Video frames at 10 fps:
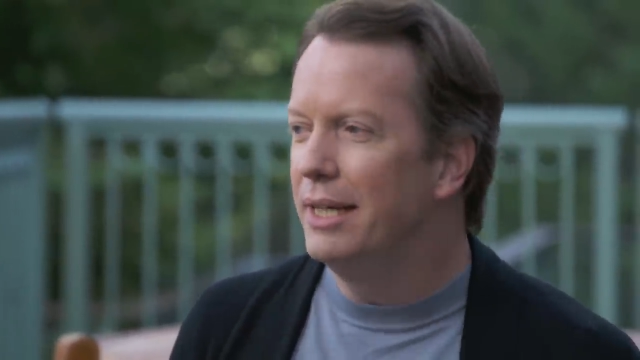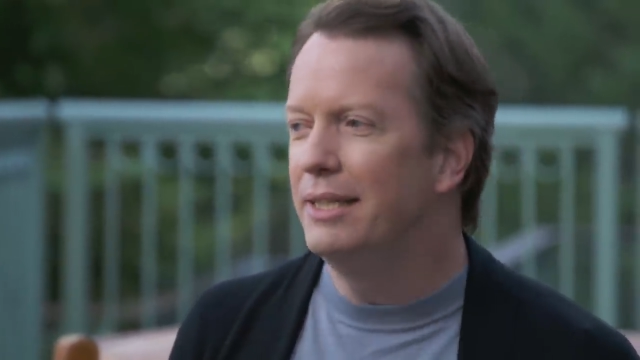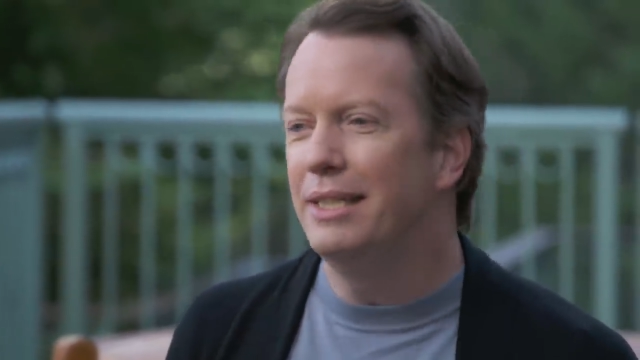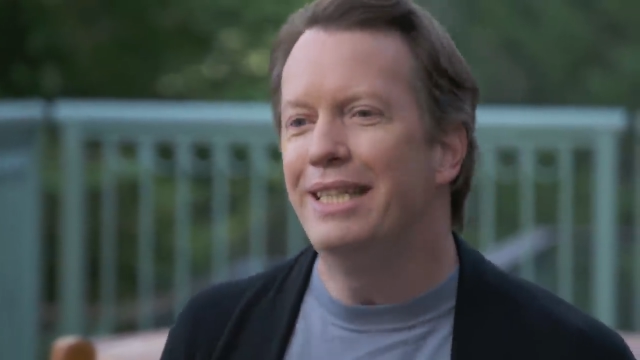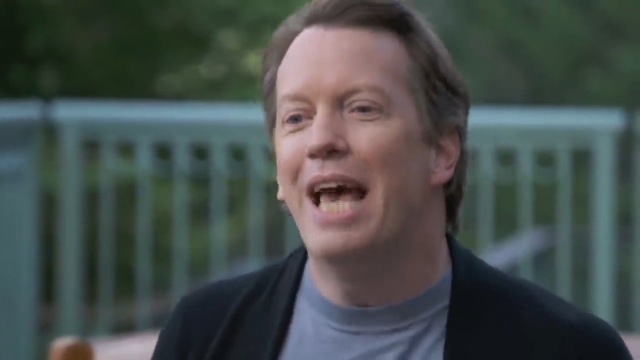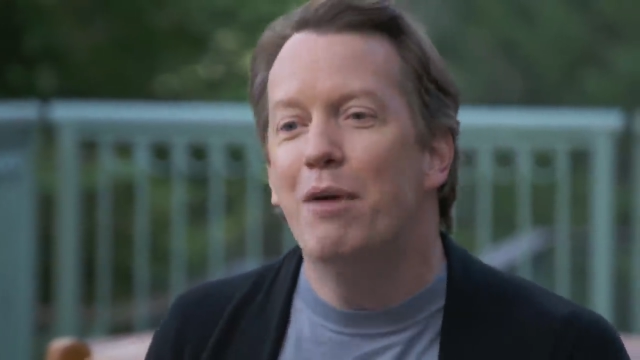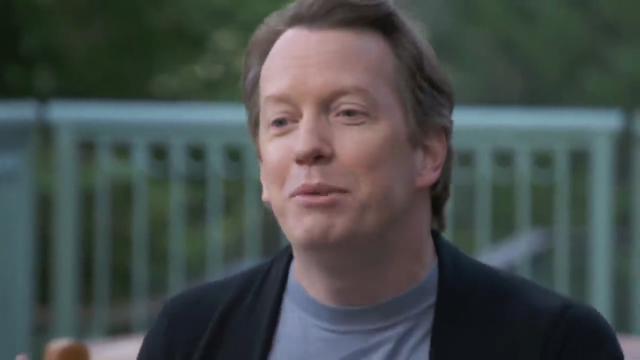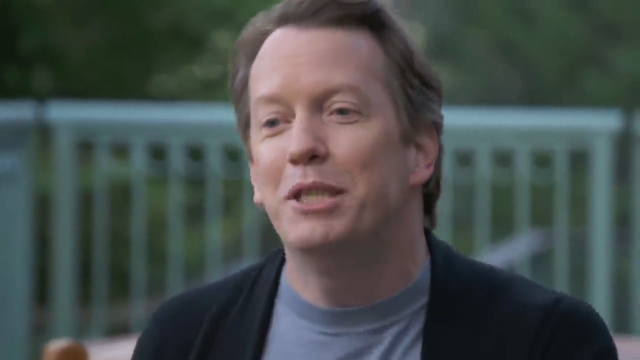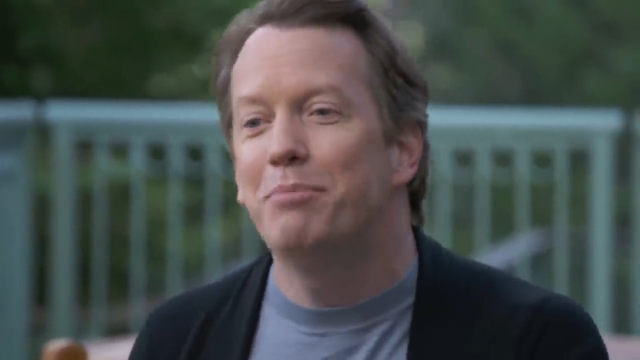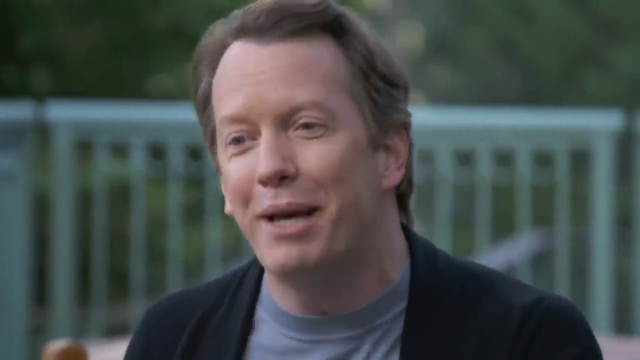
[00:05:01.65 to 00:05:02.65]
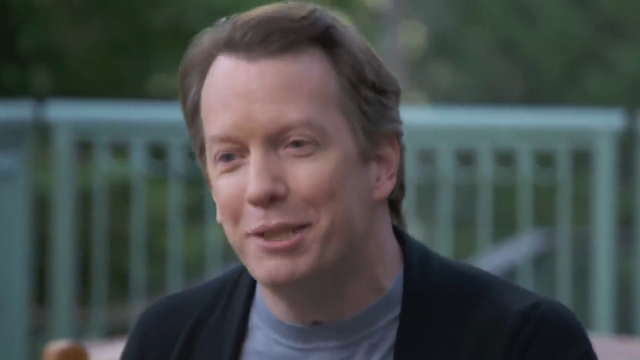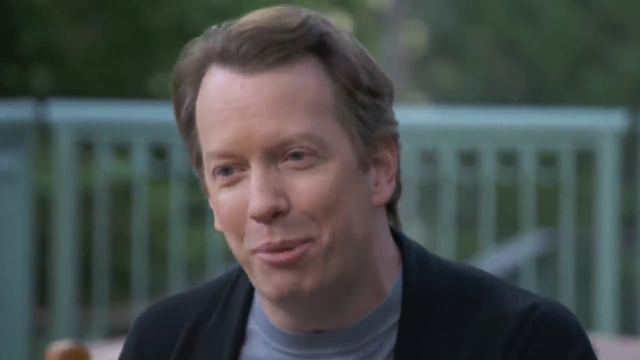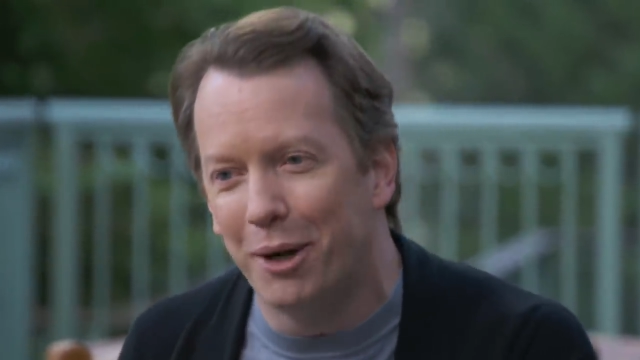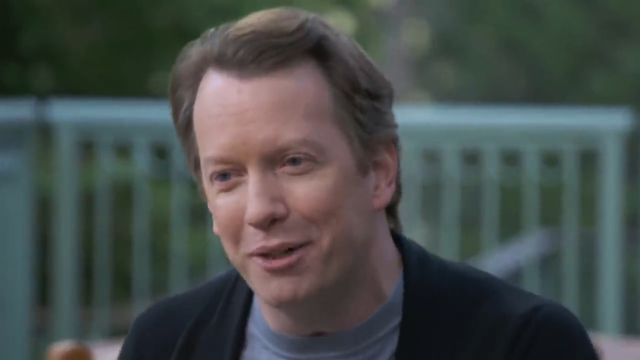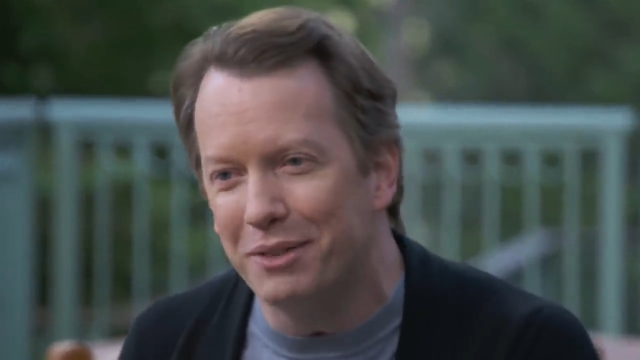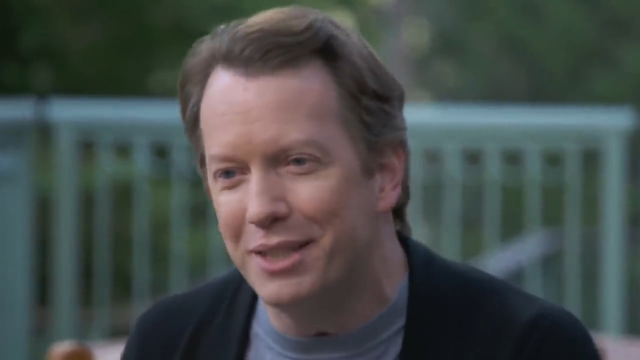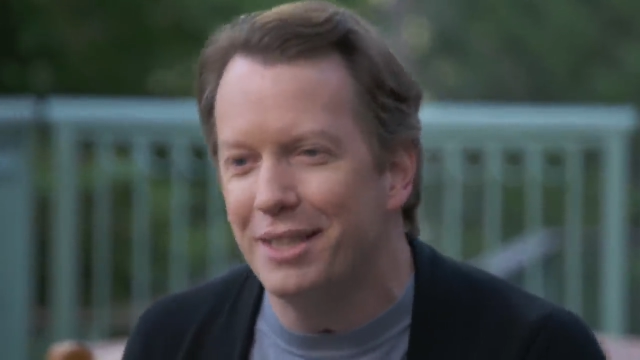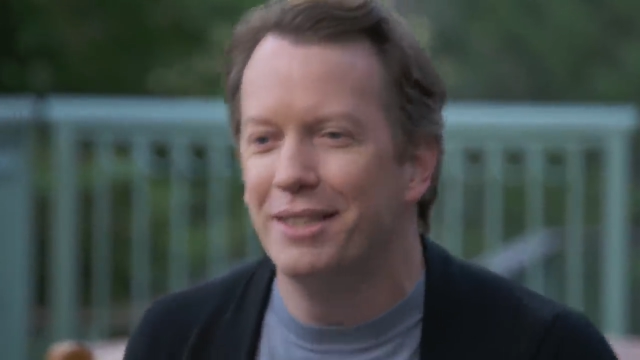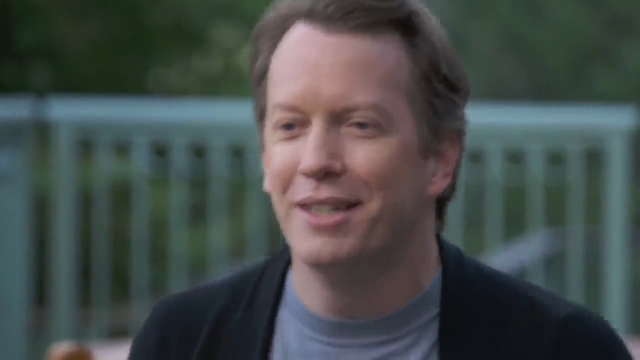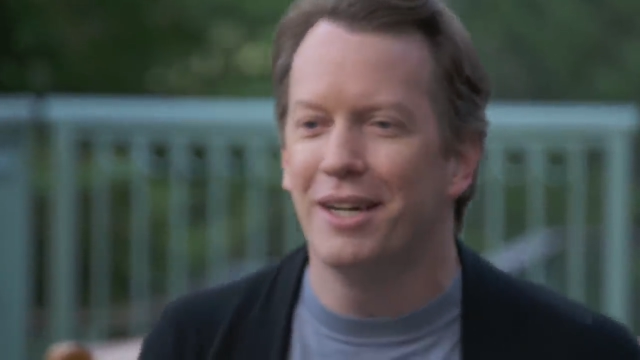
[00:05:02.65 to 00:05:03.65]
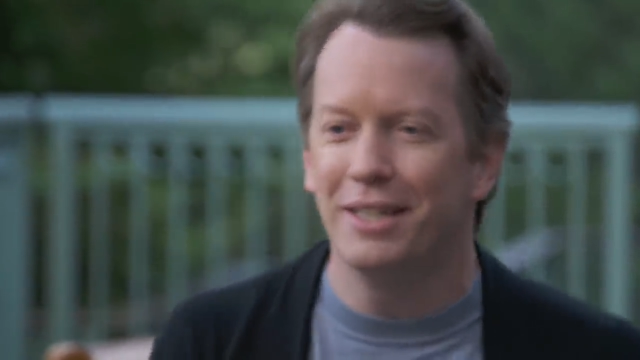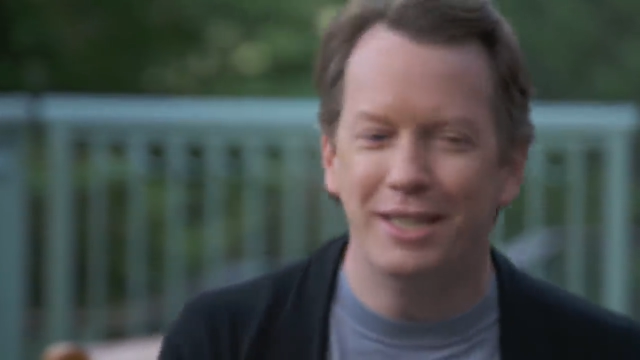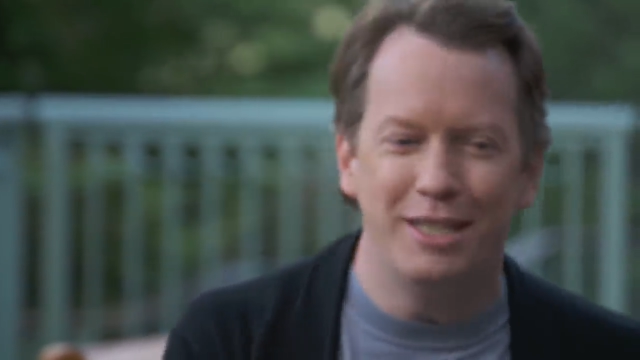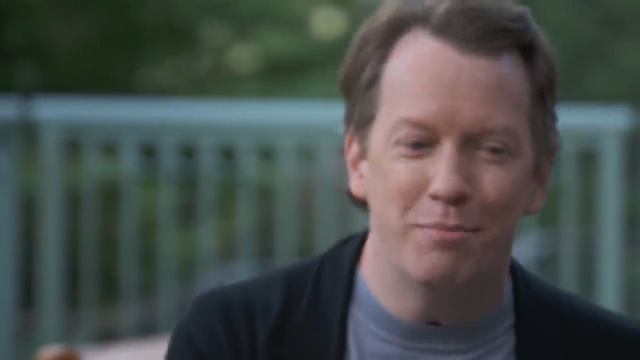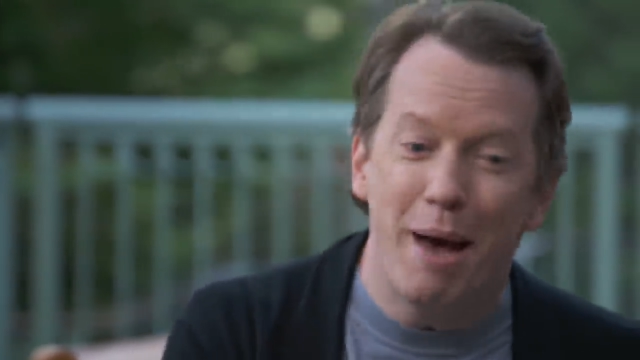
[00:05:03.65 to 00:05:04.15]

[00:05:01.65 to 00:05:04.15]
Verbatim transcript: is in the empty space part of it, not in the